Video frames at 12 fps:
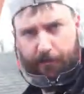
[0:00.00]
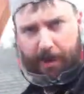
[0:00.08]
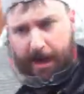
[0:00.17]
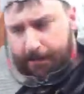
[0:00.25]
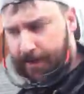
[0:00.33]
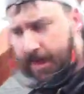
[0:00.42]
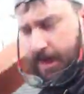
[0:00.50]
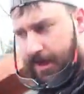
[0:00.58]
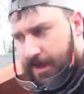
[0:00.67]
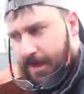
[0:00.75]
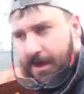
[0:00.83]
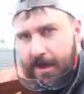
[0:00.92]

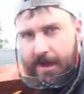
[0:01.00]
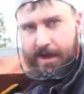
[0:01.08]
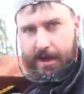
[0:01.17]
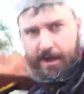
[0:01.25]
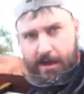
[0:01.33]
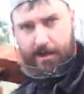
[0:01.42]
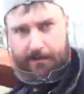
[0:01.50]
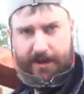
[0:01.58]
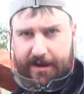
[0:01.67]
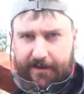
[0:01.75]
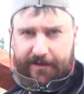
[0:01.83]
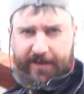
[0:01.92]
puppy,
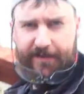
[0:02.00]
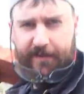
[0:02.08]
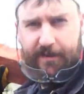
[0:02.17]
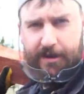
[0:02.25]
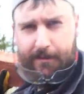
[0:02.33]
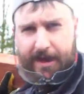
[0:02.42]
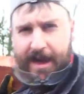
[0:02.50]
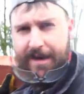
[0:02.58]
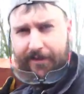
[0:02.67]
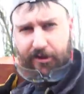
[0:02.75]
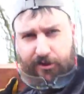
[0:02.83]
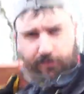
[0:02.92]
because this is going to be
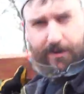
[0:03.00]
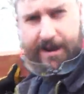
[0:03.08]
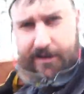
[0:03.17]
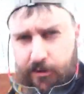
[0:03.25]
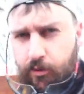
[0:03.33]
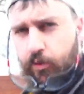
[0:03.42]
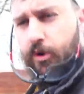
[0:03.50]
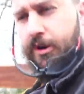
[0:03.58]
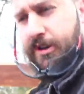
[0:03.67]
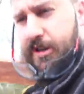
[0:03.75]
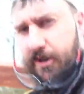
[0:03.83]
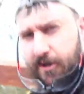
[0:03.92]
having direct
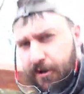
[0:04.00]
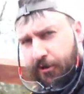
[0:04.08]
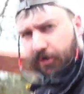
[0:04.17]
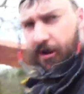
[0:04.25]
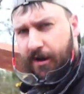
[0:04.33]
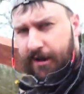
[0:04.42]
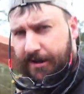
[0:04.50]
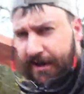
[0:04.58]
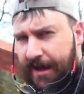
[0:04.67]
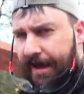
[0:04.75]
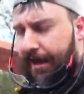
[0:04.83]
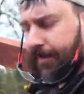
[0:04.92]
wood to earth
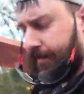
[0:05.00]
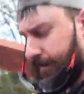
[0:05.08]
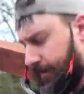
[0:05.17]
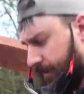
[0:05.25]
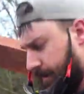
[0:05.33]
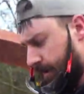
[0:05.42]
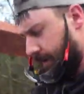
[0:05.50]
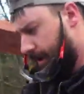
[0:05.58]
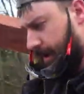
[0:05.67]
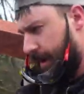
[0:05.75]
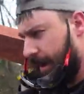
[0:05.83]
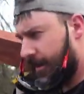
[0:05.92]
contact.
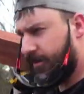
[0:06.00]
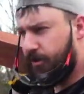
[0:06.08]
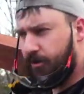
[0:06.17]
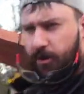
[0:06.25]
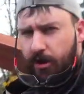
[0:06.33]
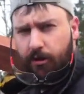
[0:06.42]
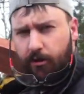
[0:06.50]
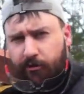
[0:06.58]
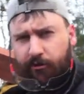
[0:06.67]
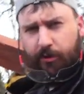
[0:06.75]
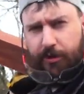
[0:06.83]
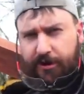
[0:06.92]
And you
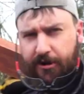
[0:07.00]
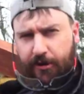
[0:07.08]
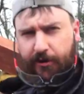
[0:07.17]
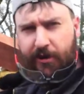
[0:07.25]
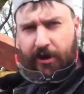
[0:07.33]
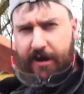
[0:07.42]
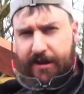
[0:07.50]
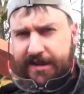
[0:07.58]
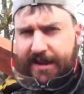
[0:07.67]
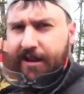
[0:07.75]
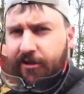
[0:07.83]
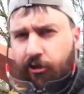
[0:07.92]
use wood to earth
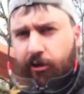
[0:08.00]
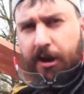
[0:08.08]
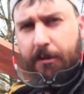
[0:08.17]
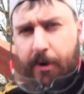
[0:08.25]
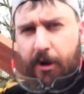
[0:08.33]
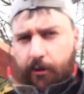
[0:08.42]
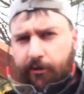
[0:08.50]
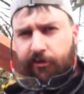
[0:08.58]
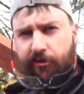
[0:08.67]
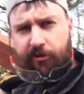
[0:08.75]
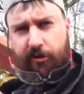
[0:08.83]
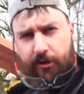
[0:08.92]
contact treated
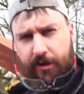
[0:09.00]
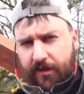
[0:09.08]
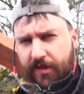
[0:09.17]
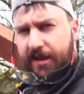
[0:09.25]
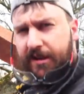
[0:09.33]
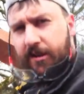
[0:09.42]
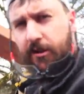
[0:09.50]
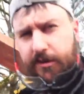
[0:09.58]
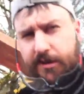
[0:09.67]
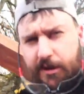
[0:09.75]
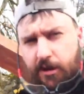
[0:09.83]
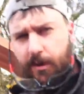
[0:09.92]
posts so that they
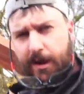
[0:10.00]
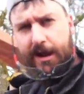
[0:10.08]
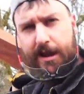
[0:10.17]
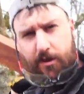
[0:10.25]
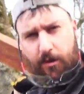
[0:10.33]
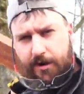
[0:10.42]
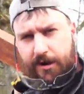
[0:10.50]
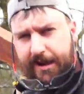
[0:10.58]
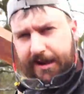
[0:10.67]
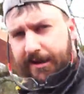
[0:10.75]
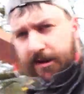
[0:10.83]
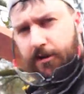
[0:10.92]
don't degrade or
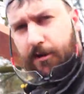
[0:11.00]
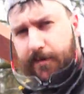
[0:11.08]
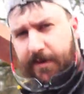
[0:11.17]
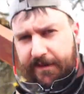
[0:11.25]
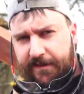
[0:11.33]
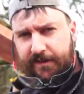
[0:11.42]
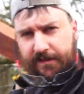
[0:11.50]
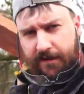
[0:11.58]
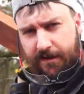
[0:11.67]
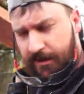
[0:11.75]
get termites.